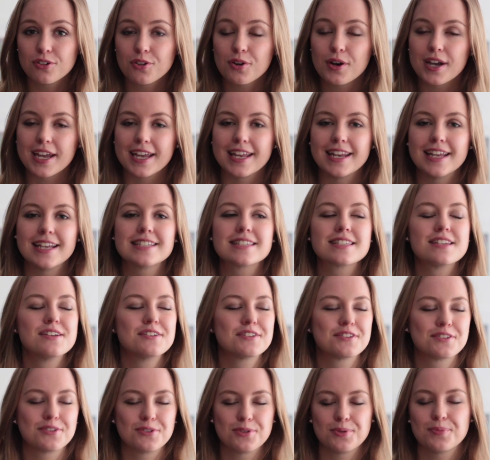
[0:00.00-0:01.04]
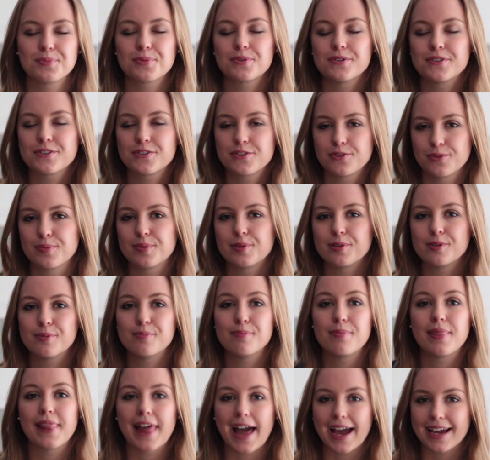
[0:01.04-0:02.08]
all it is super super
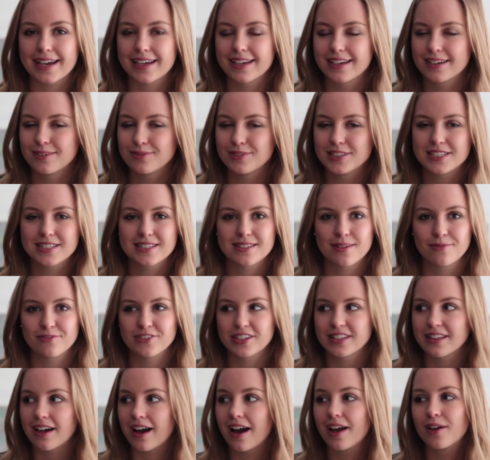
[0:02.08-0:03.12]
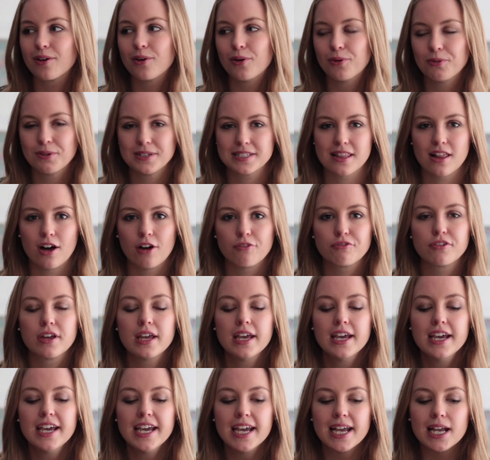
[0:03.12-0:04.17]
black which is something that I always love.
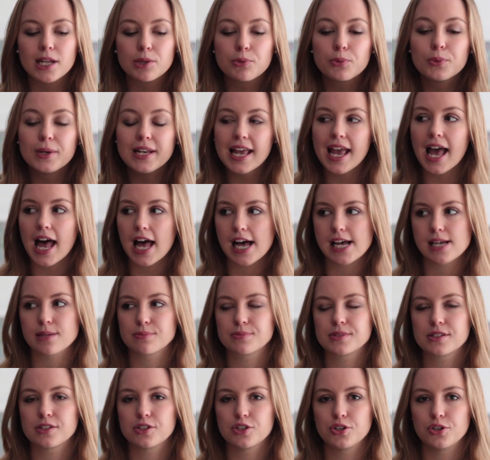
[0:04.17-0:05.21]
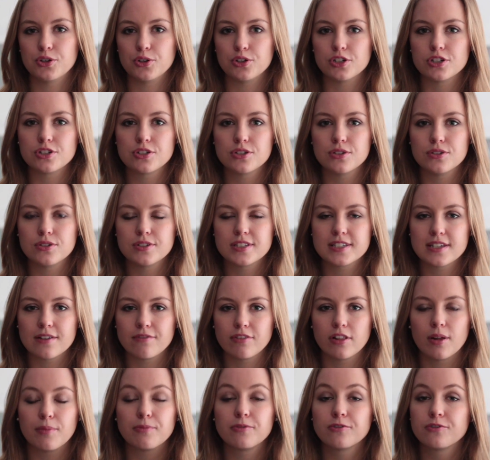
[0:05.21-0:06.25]
It really helps you to
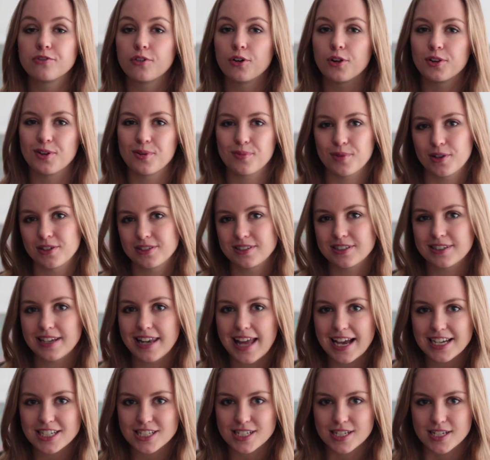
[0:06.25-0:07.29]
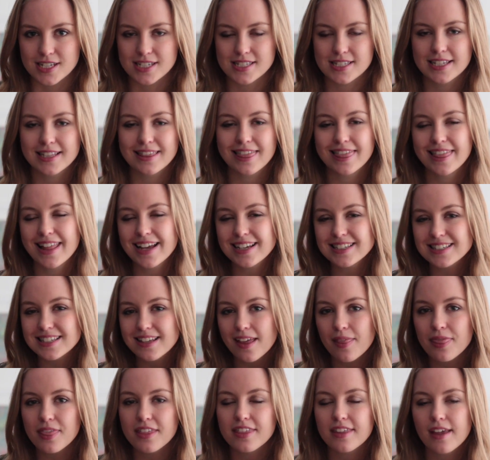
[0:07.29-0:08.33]
develop volume on your lashes. It
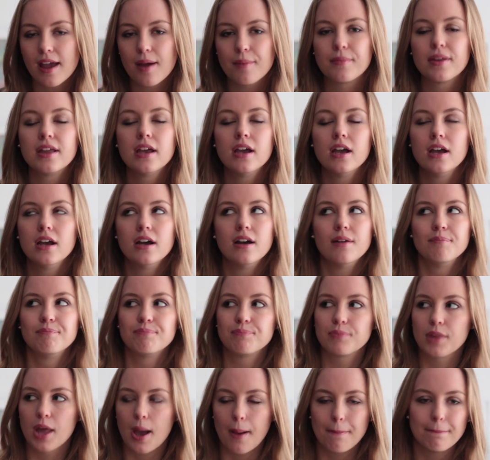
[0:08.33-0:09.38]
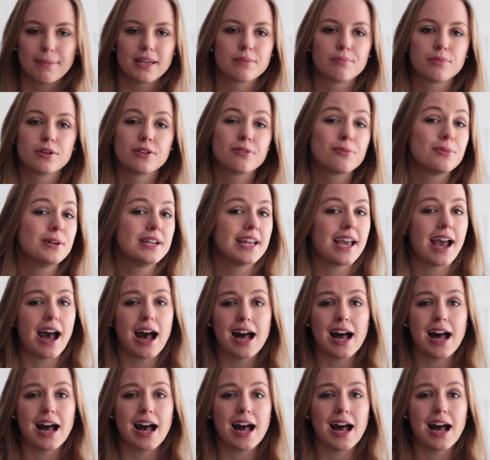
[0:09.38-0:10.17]
lengthens them a bit but it really